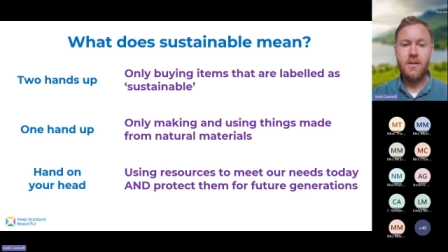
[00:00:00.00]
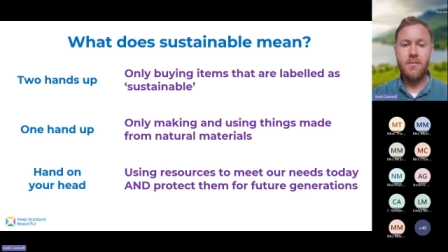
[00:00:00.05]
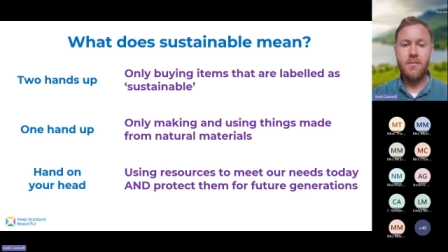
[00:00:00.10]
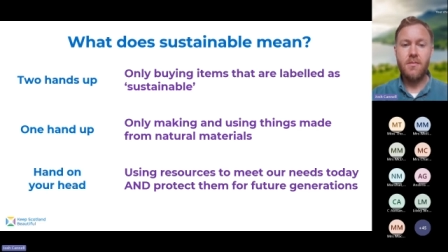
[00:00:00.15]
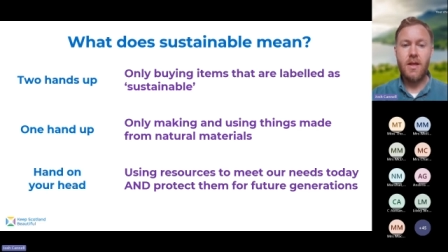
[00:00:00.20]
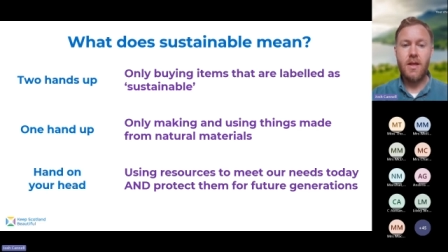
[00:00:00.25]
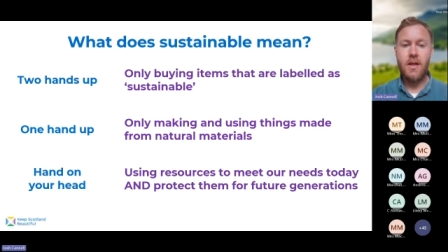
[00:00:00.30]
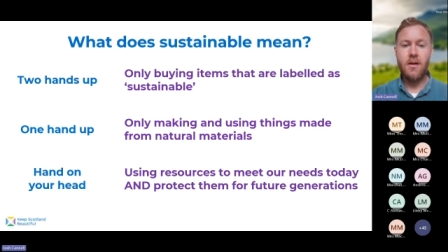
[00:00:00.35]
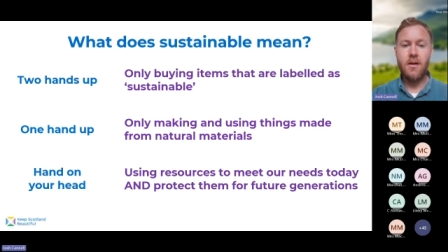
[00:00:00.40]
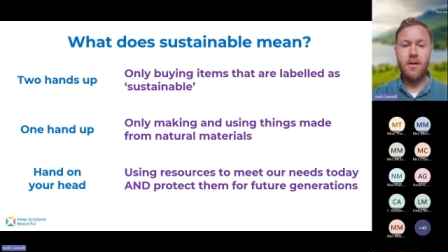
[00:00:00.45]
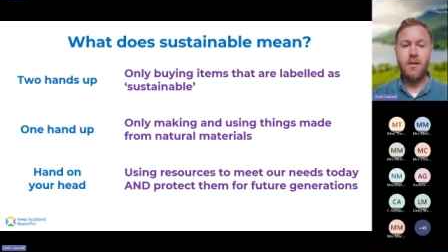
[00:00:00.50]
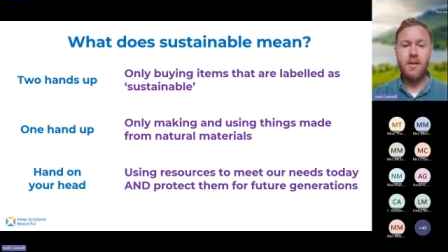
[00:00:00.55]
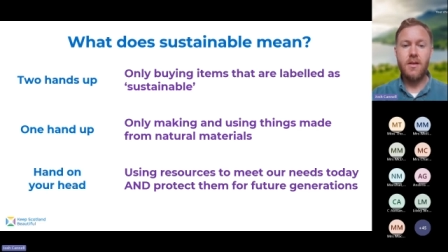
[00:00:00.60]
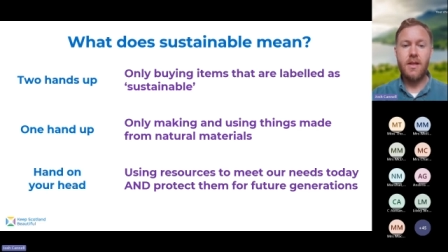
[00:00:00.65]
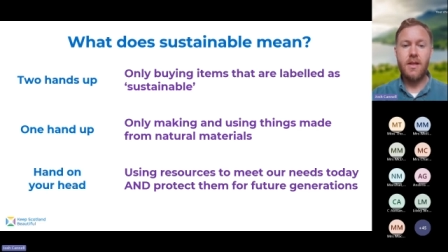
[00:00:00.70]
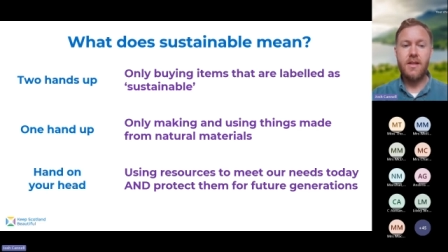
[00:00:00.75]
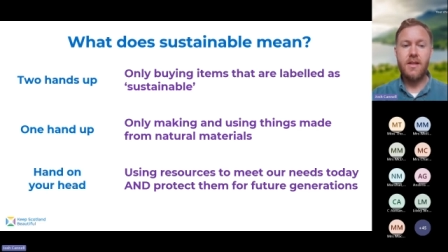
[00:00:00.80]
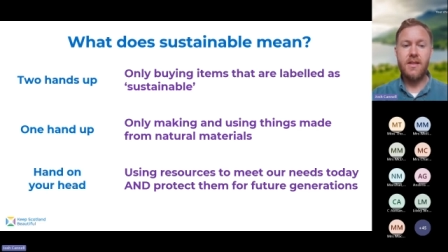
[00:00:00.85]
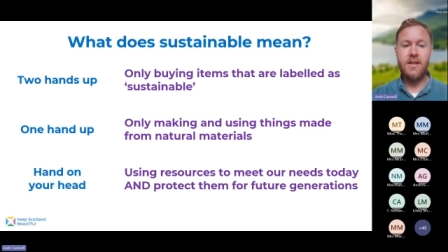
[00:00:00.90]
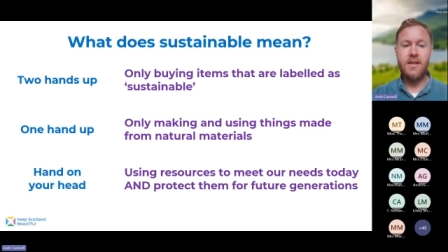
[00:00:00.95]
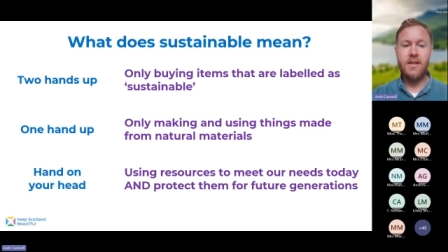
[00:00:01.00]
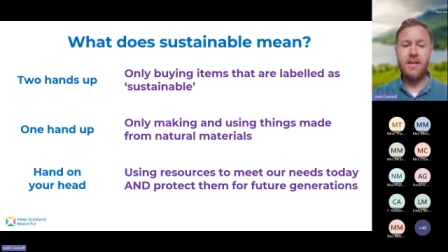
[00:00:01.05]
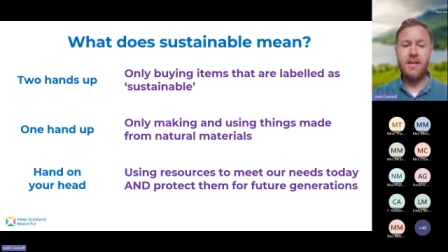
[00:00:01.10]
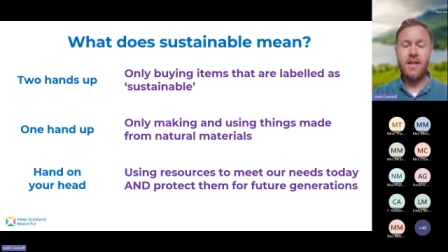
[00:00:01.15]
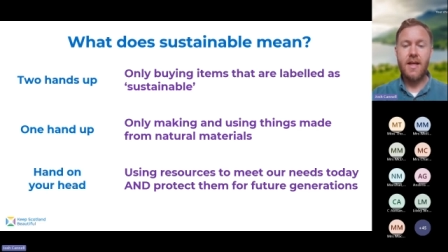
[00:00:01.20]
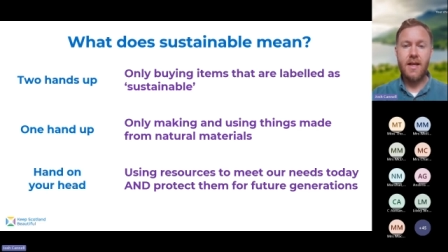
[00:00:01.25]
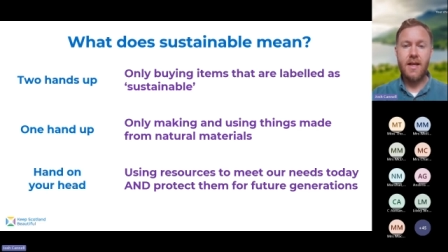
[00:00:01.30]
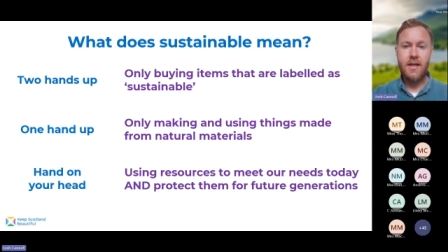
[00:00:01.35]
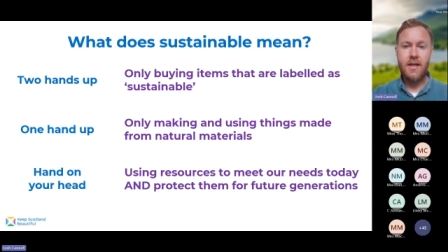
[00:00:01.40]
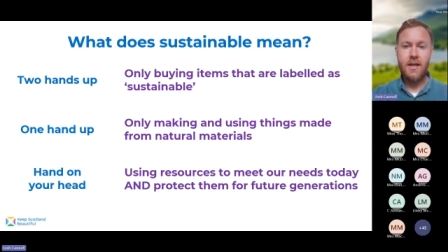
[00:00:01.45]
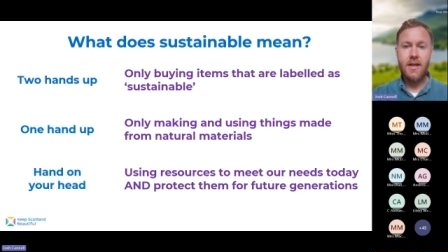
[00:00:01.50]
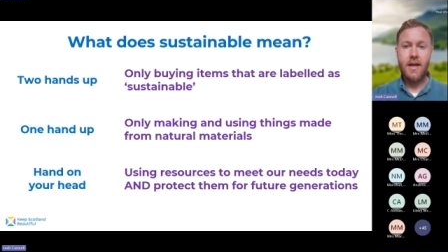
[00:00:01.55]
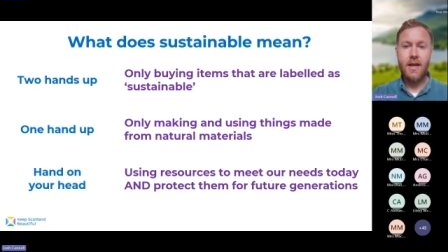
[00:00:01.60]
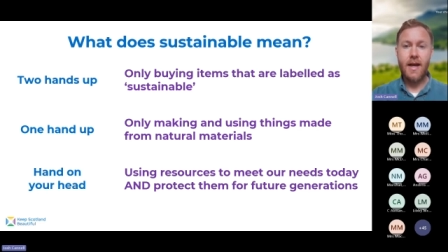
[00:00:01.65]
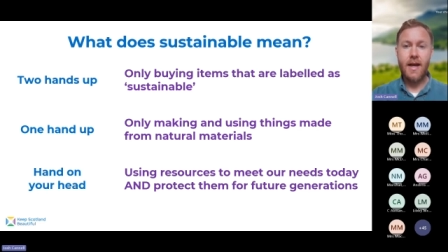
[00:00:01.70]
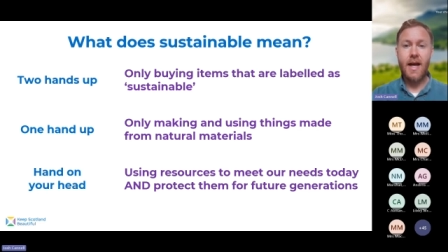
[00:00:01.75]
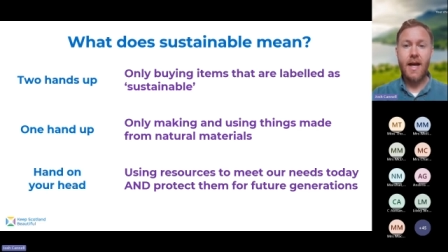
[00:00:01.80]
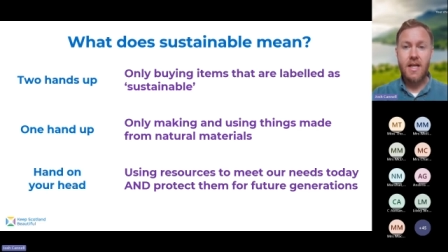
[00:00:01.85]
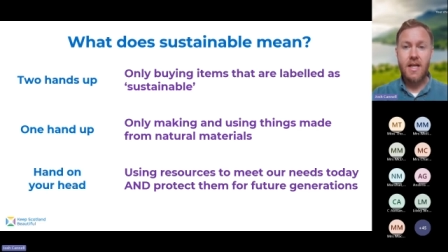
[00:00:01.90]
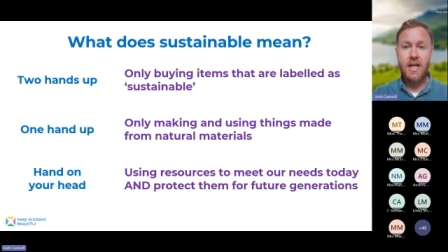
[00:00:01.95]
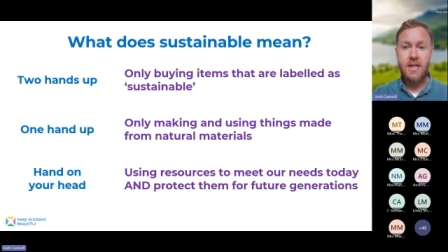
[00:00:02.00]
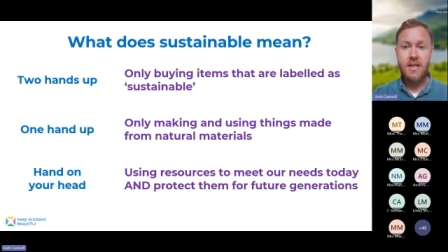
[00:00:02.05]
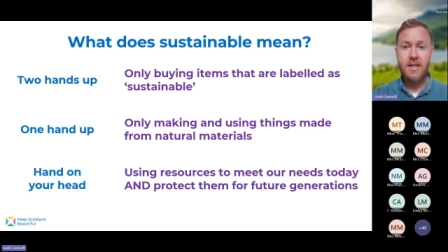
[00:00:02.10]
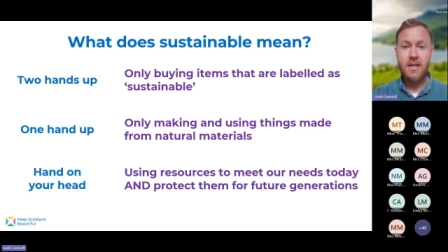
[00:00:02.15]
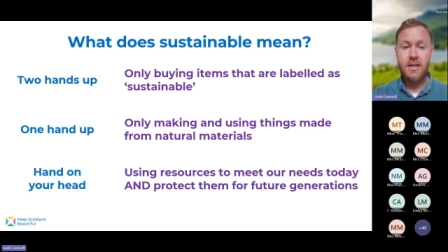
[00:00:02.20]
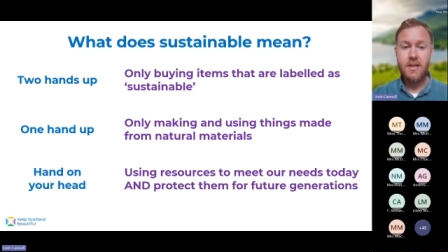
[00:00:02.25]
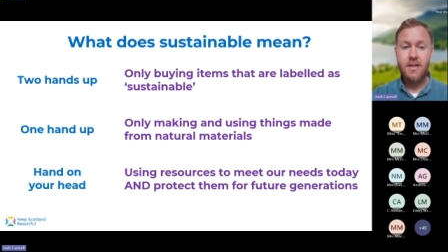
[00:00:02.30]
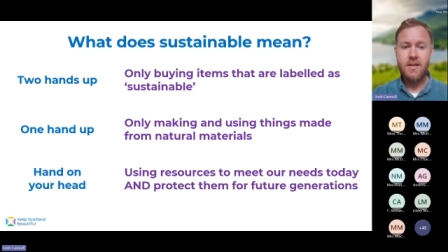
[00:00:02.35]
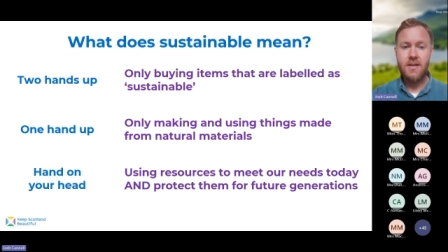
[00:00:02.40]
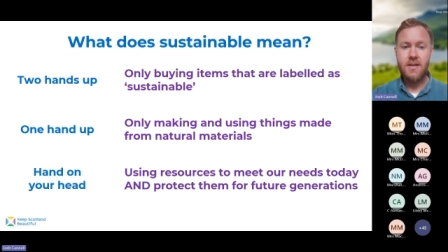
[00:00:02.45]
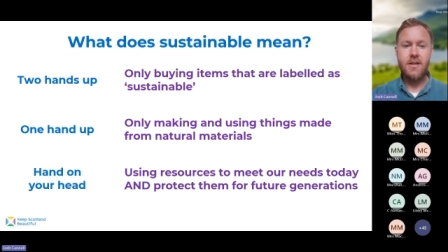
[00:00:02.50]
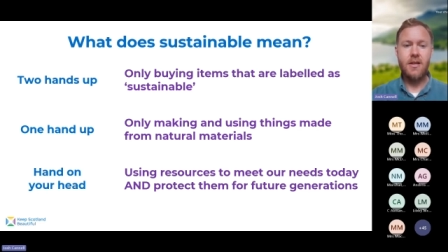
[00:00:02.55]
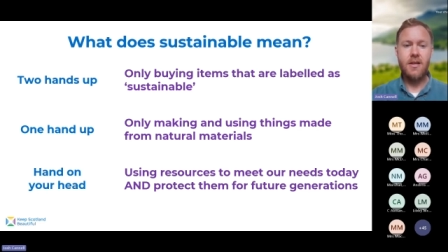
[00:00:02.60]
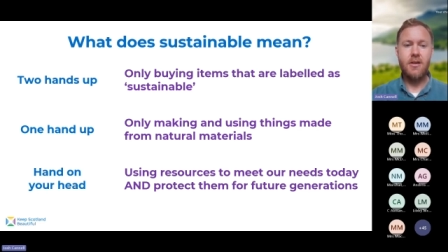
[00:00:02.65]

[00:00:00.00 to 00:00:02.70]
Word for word: to meet our needs today and